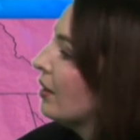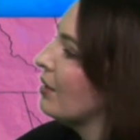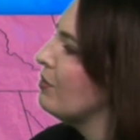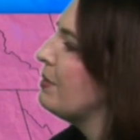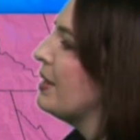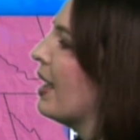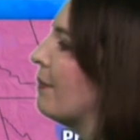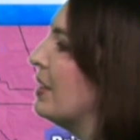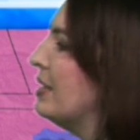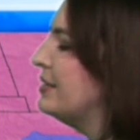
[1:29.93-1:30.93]
11
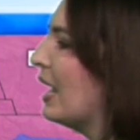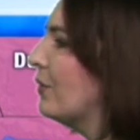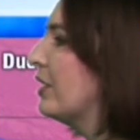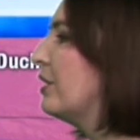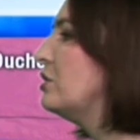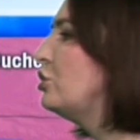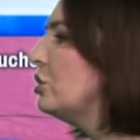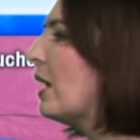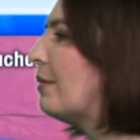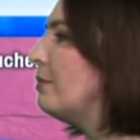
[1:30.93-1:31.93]
p.m. down there in
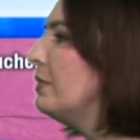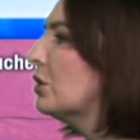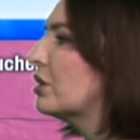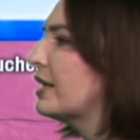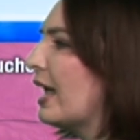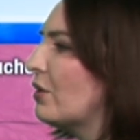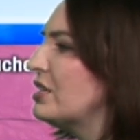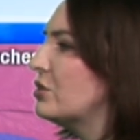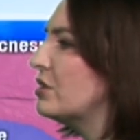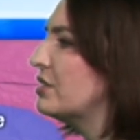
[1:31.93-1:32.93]
Juab and Millard
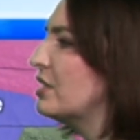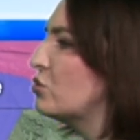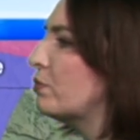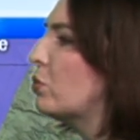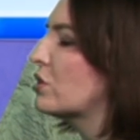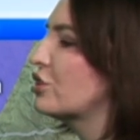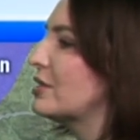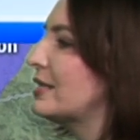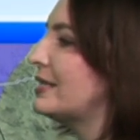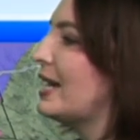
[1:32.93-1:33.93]
County, so the central
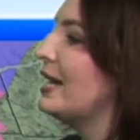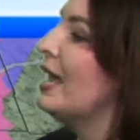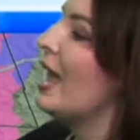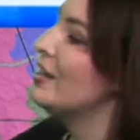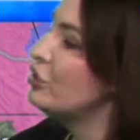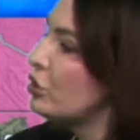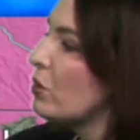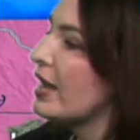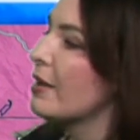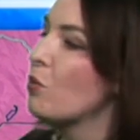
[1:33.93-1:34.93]
portion of the state, and
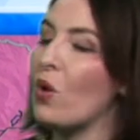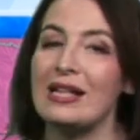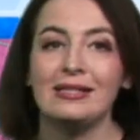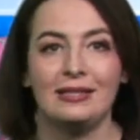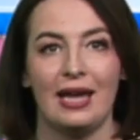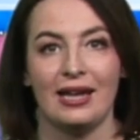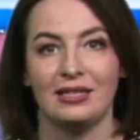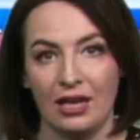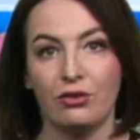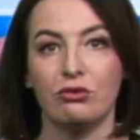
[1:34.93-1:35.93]
2 a.m. Wednesday,
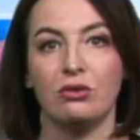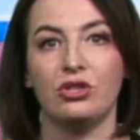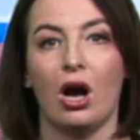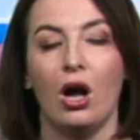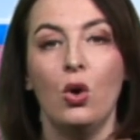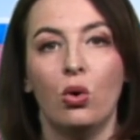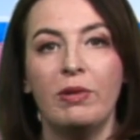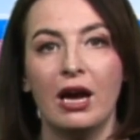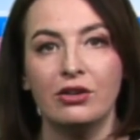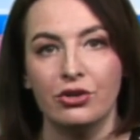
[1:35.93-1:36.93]
southern Utah will
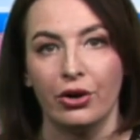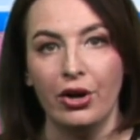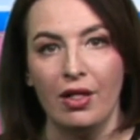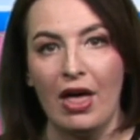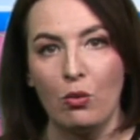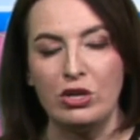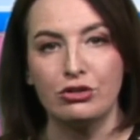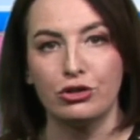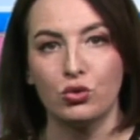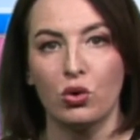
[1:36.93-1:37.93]
be under that
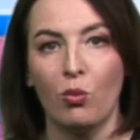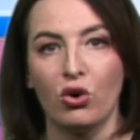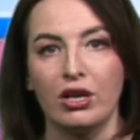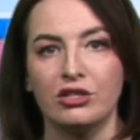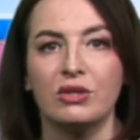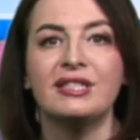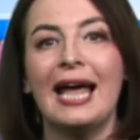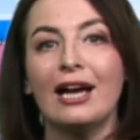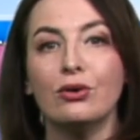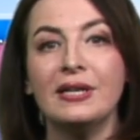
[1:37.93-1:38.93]
winter storm warning. So
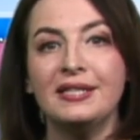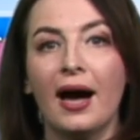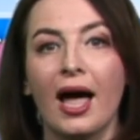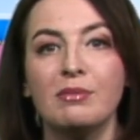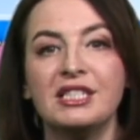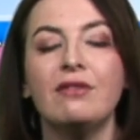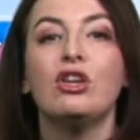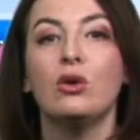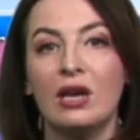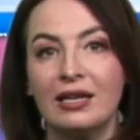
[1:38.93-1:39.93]
staggering times
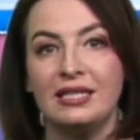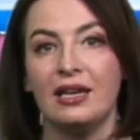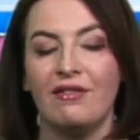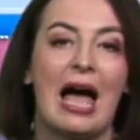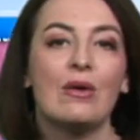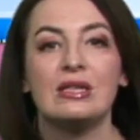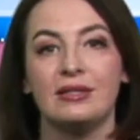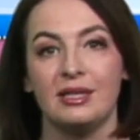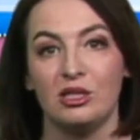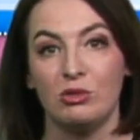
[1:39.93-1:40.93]
giving you an idea of how this
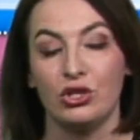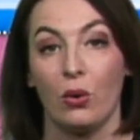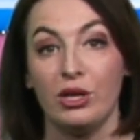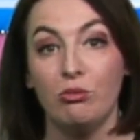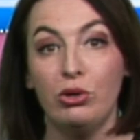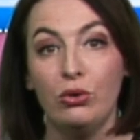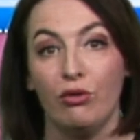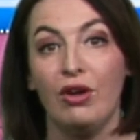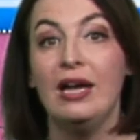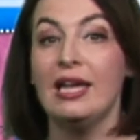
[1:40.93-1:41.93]
system is going to
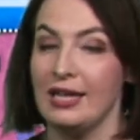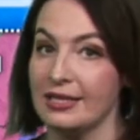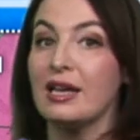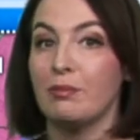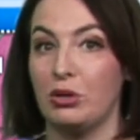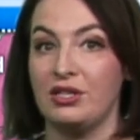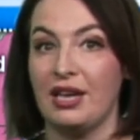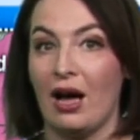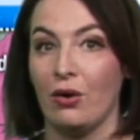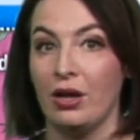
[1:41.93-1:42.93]
move. It is going to put
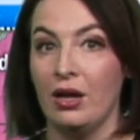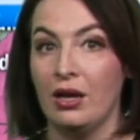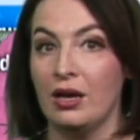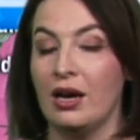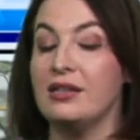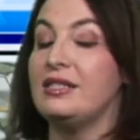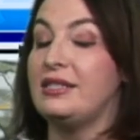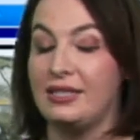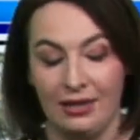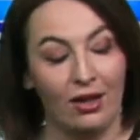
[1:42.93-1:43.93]
down a
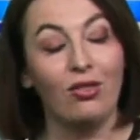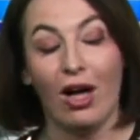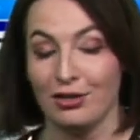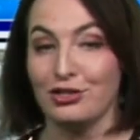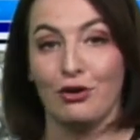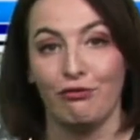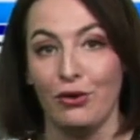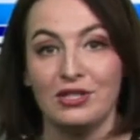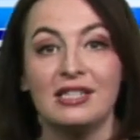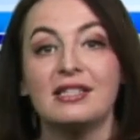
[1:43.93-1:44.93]
a lot of snow,
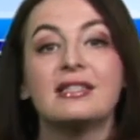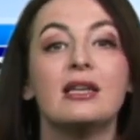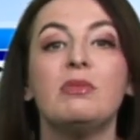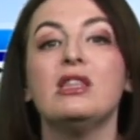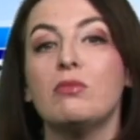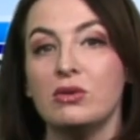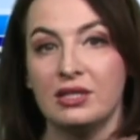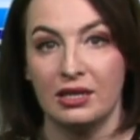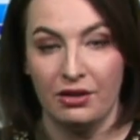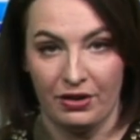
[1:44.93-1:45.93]
folks. This is going to be the most
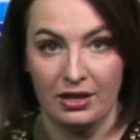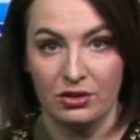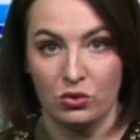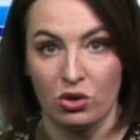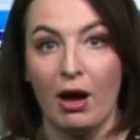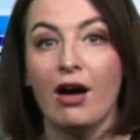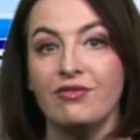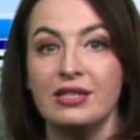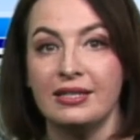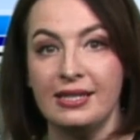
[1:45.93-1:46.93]
significant storm
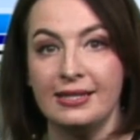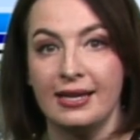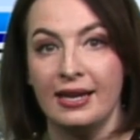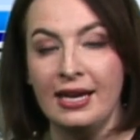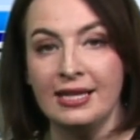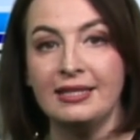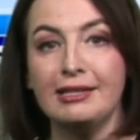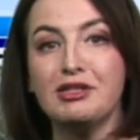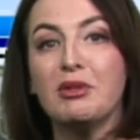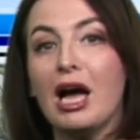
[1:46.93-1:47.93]
of the season. The
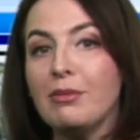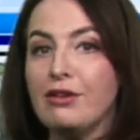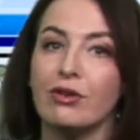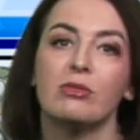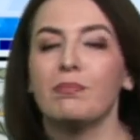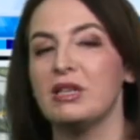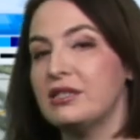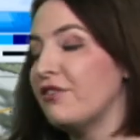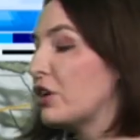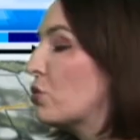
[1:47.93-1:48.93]
system coming from the
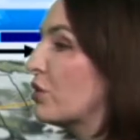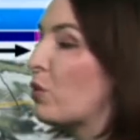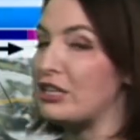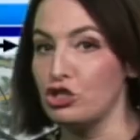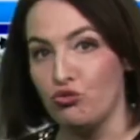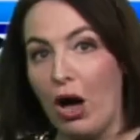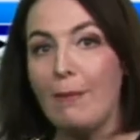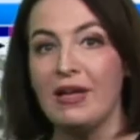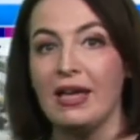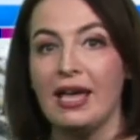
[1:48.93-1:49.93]
Pacific Northwest
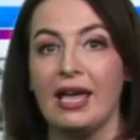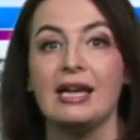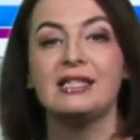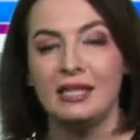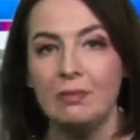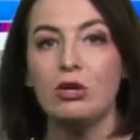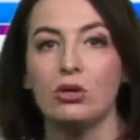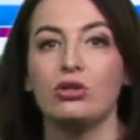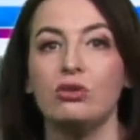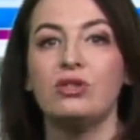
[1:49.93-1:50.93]
dropping in a
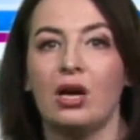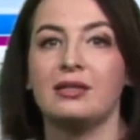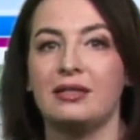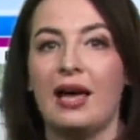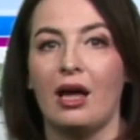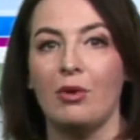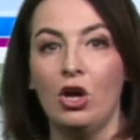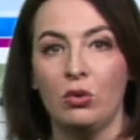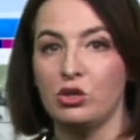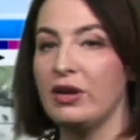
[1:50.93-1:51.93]
typical Utah setup,
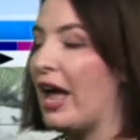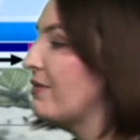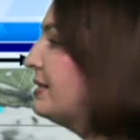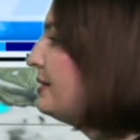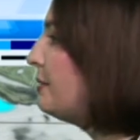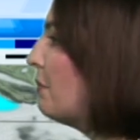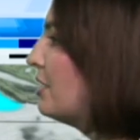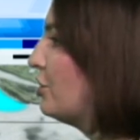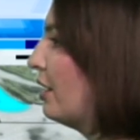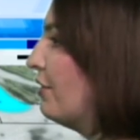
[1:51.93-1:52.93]
which we haven't seen
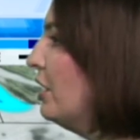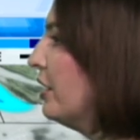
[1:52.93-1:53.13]
much of.